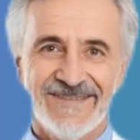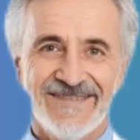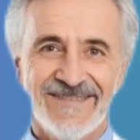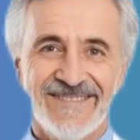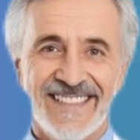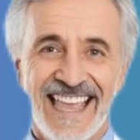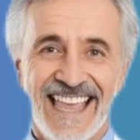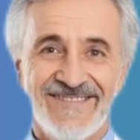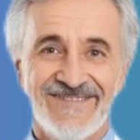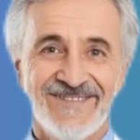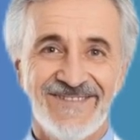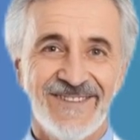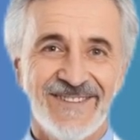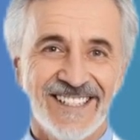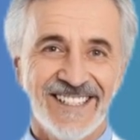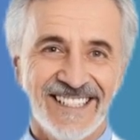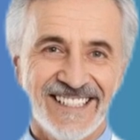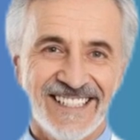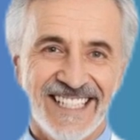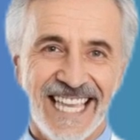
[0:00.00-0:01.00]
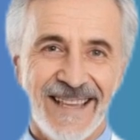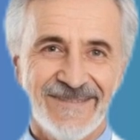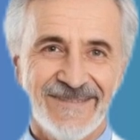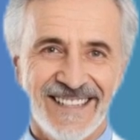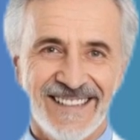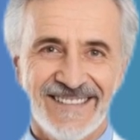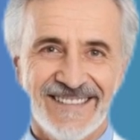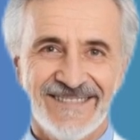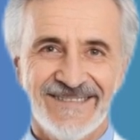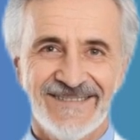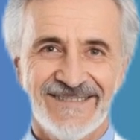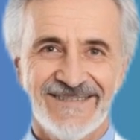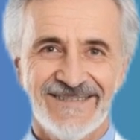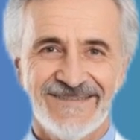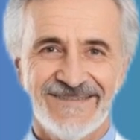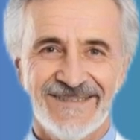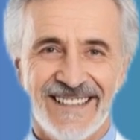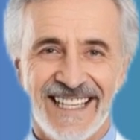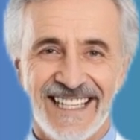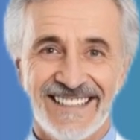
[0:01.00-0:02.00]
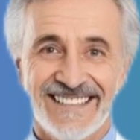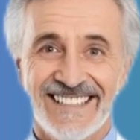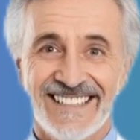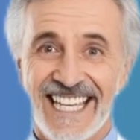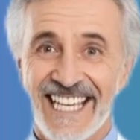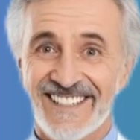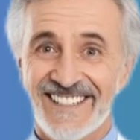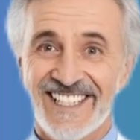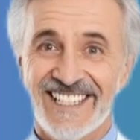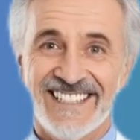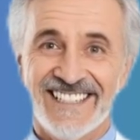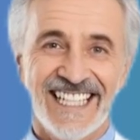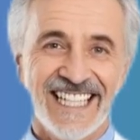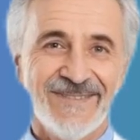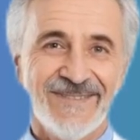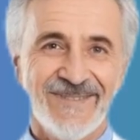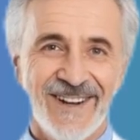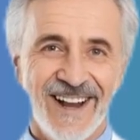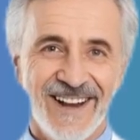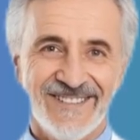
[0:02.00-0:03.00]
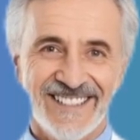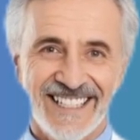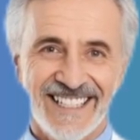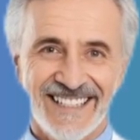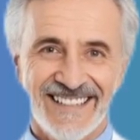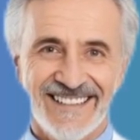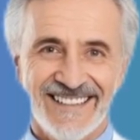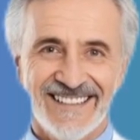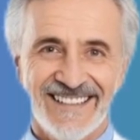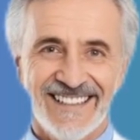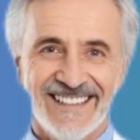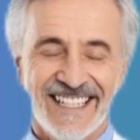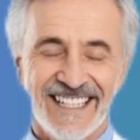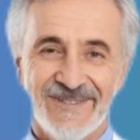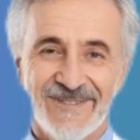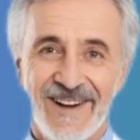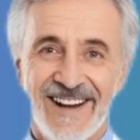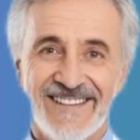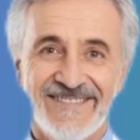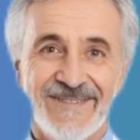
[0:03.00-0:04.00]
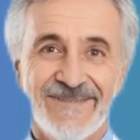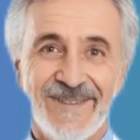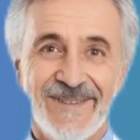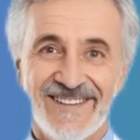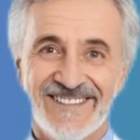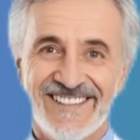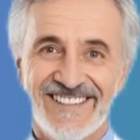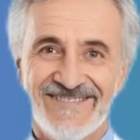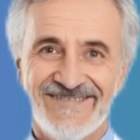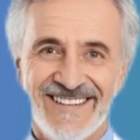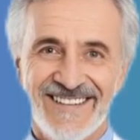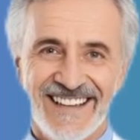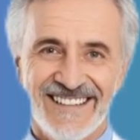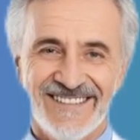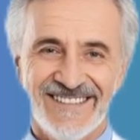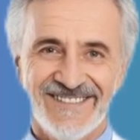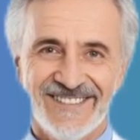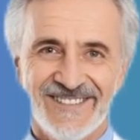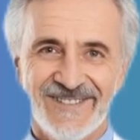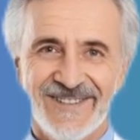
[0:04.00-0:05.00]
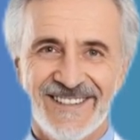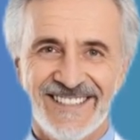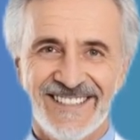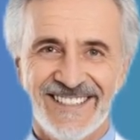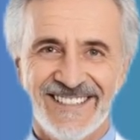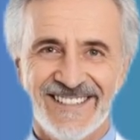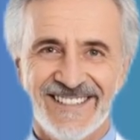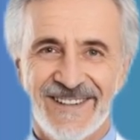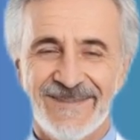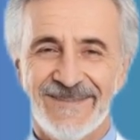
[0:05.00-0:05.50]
That food is salmon. And it's not just any protein, it's one of the most effective sources your